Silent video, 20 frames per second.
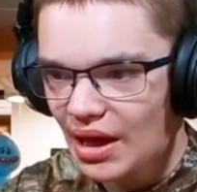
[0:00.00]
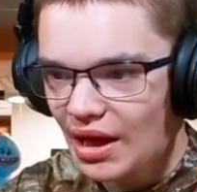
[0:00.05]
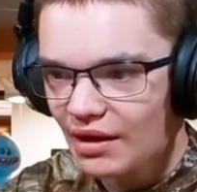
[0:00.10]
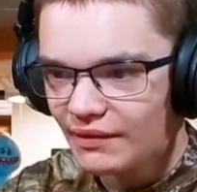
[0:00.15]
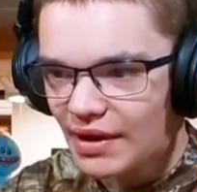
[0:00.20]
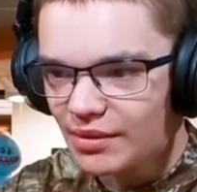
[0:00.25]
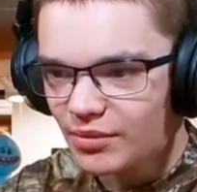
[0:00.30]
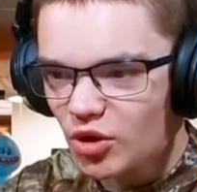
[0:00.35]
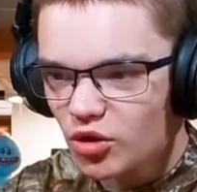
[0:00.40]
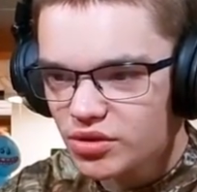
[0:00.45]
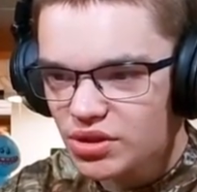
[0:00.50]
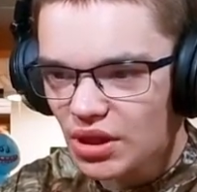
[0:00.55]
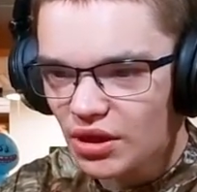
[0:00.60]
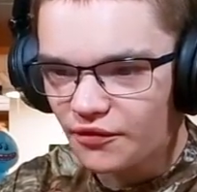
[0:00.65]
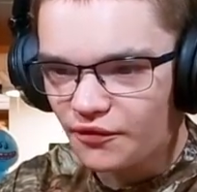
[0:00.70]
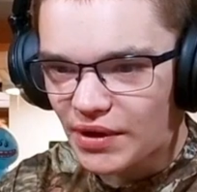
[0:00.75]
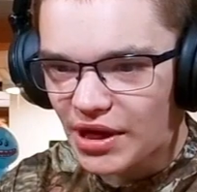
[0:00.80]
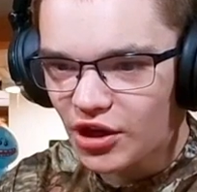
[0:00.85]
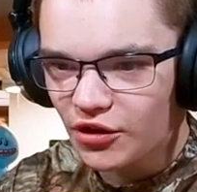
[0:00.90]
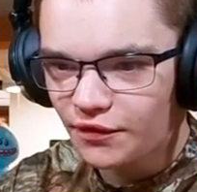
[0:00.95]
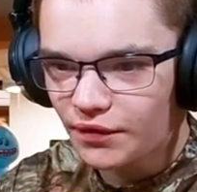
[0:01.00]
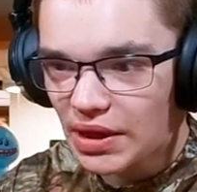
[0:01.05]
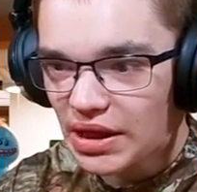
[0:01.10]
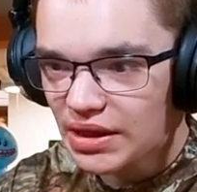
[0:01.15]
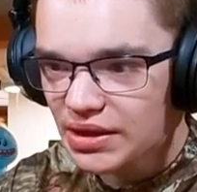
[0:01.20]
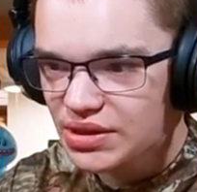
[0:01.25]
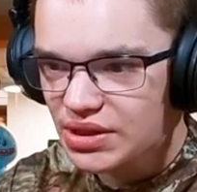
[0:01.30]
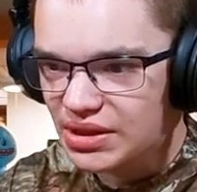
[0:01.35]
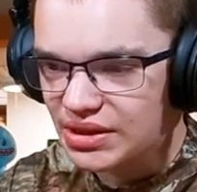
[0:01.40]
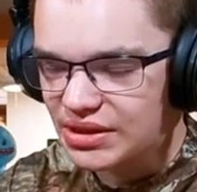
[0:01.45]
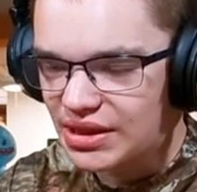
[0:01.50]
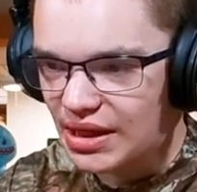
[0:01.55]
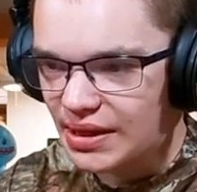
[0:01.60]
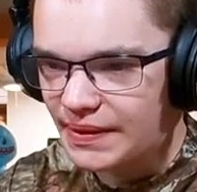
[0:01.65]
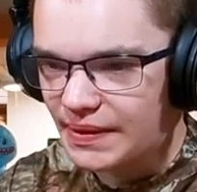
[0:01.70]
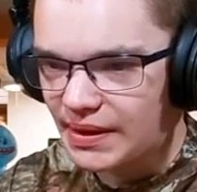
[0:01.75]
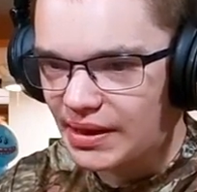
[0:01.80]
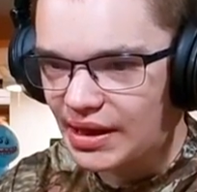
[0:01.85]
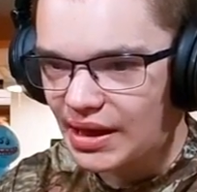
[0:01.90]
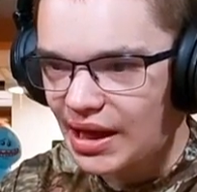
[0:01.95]
find Mozilla Firefox and
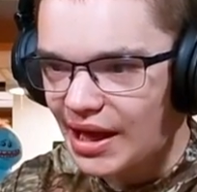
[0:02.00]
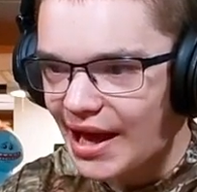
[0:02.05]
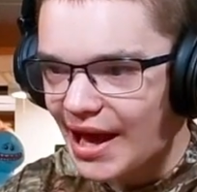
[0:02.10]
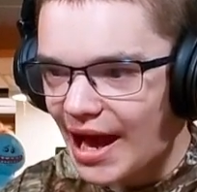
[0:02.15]
take the